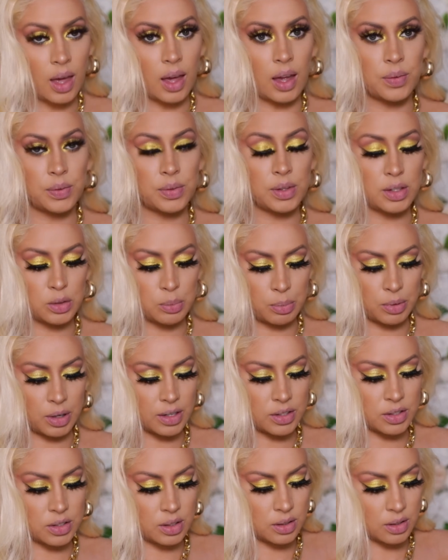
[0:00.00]
And these
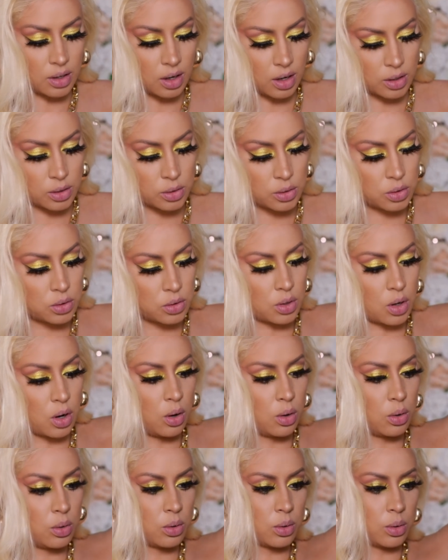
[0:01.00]
brushes are
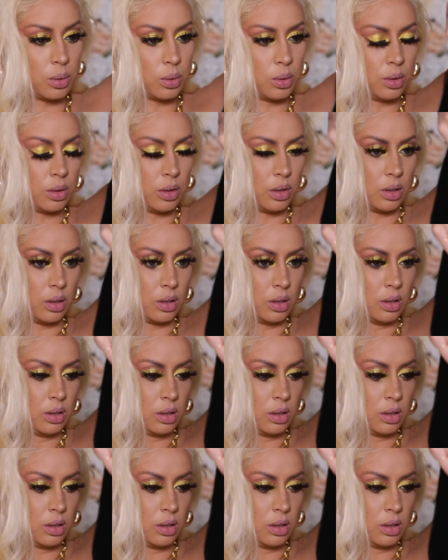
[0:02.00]
so cool.